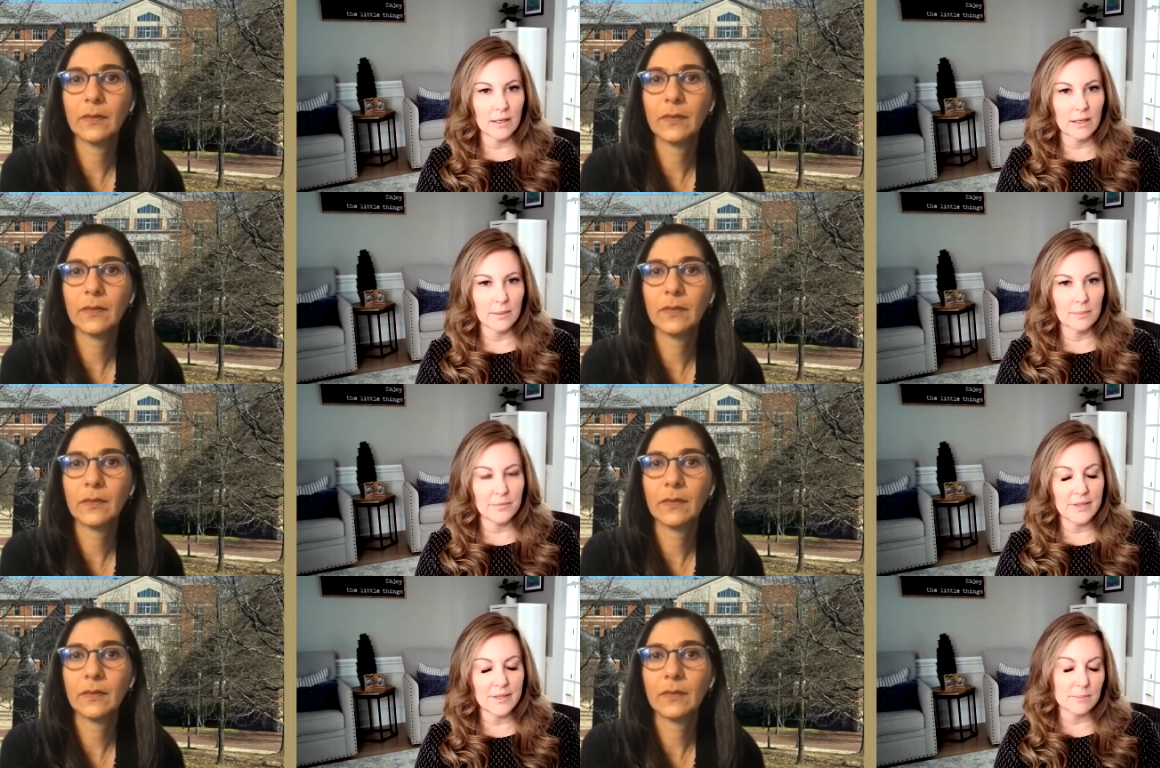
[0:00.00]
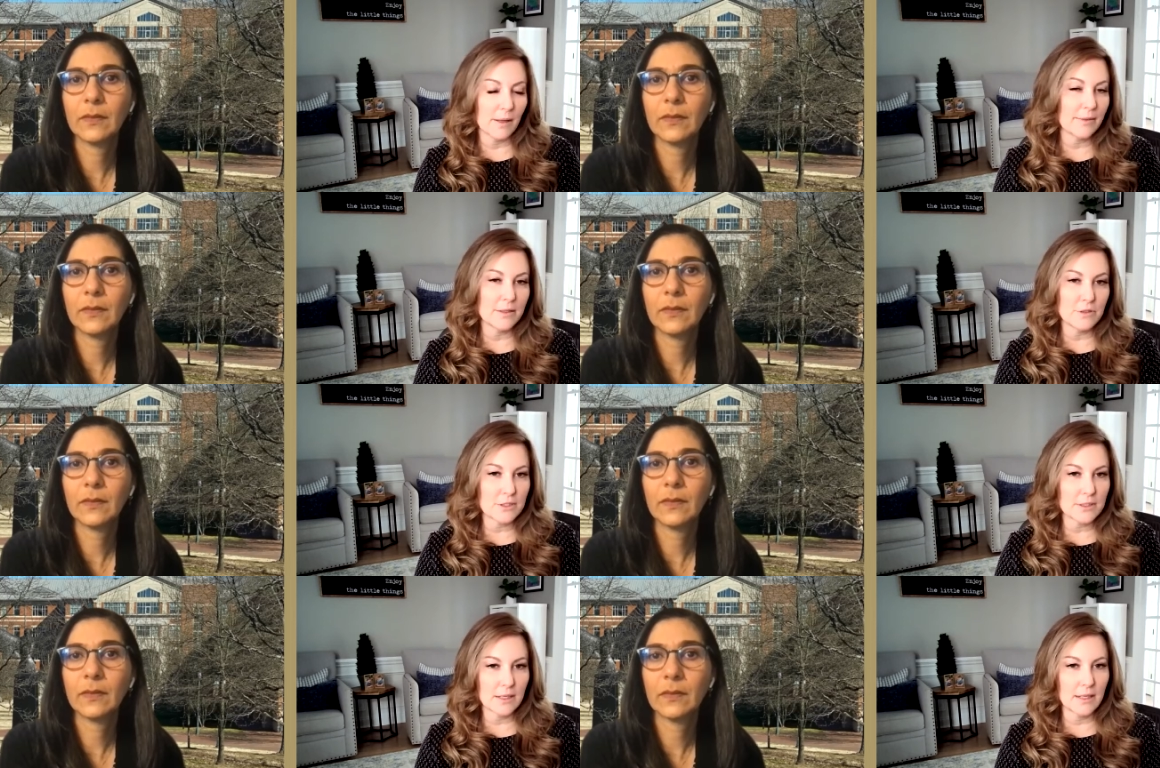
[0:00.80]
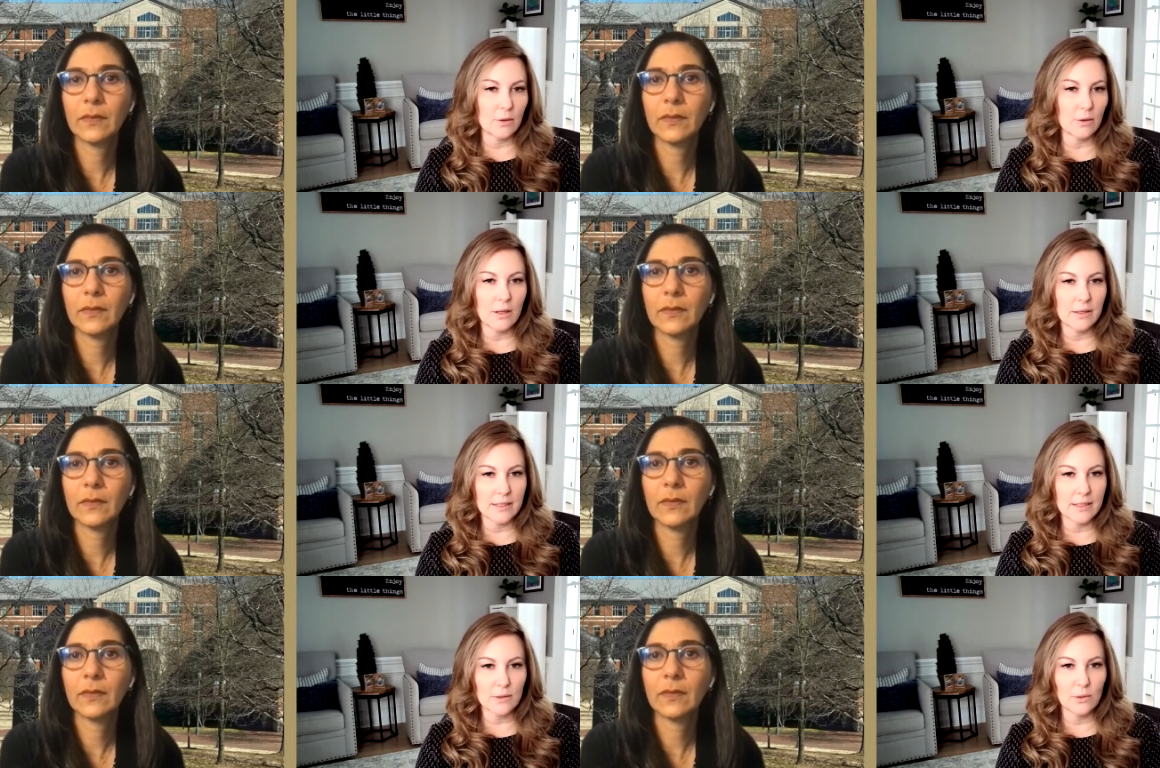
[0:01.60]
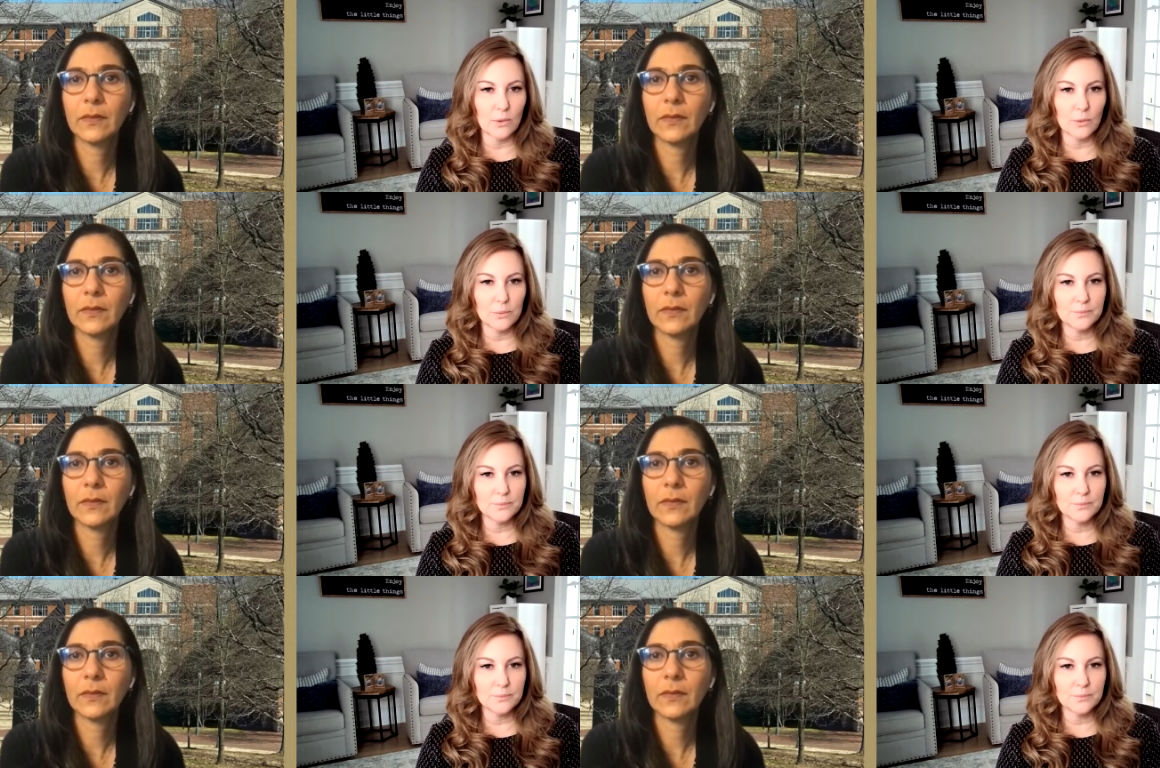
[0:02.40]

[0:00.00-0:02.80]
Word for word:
Speaker 1: um, this month and just inequality as a whole.